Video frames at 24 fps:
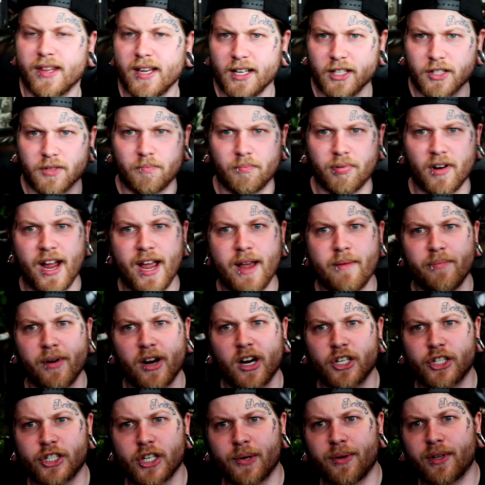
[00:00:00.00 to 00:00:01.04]
I think it's Brian
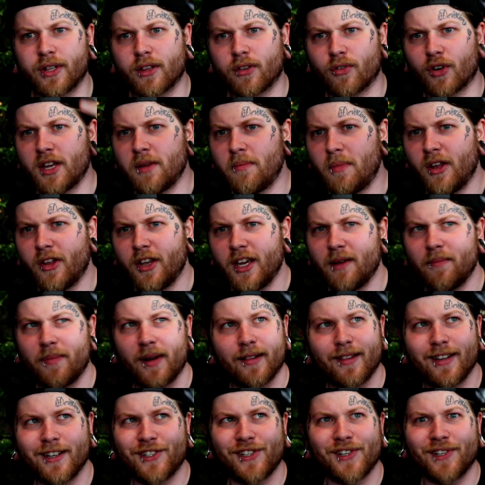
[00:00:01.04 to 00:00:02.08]
Barczyk with 3 million,
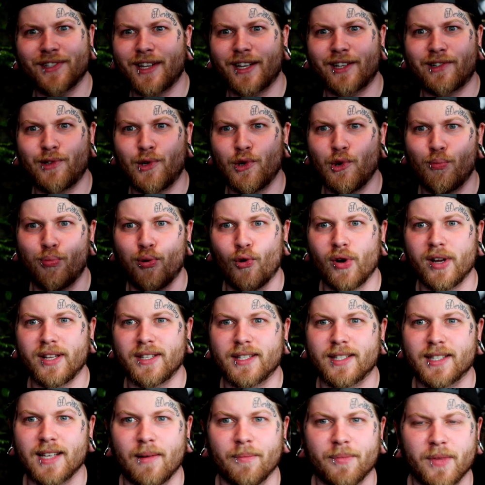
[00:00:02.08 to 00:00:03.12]
but I think she has like 2
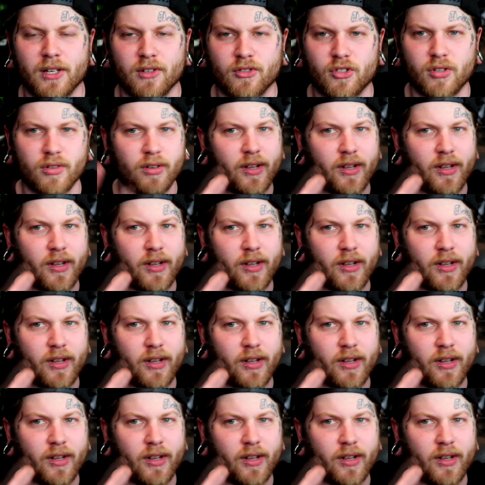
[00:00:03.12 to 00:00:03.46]
point something.